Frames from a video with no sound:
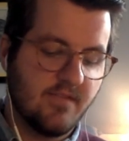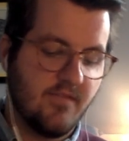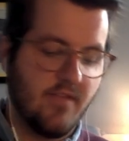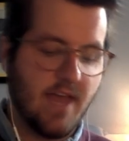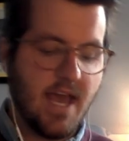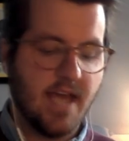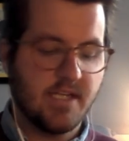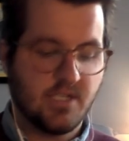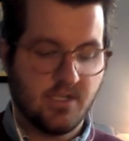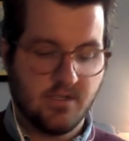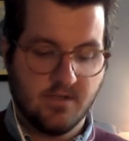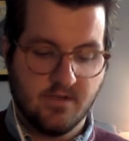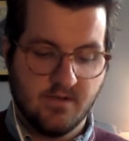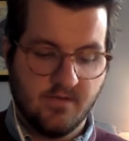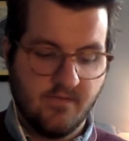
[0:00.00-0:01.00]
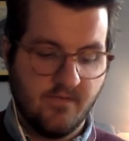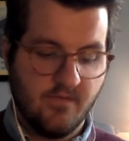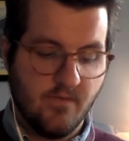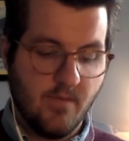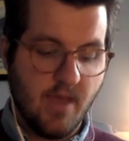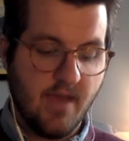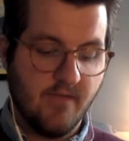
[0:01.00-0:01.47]
flash
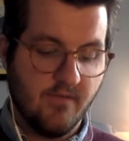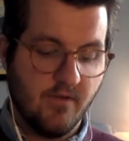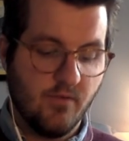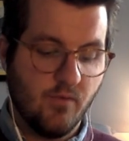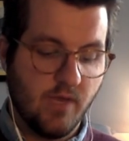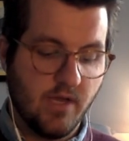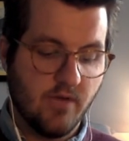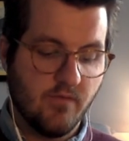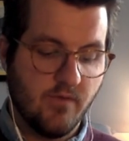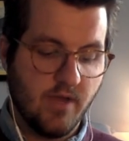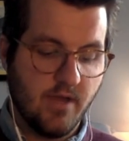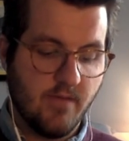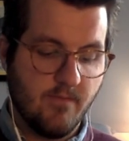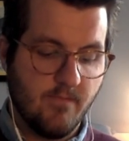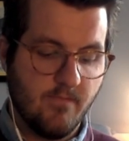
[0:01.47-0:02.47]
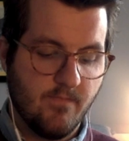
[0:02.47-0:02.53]
from every wheel rim.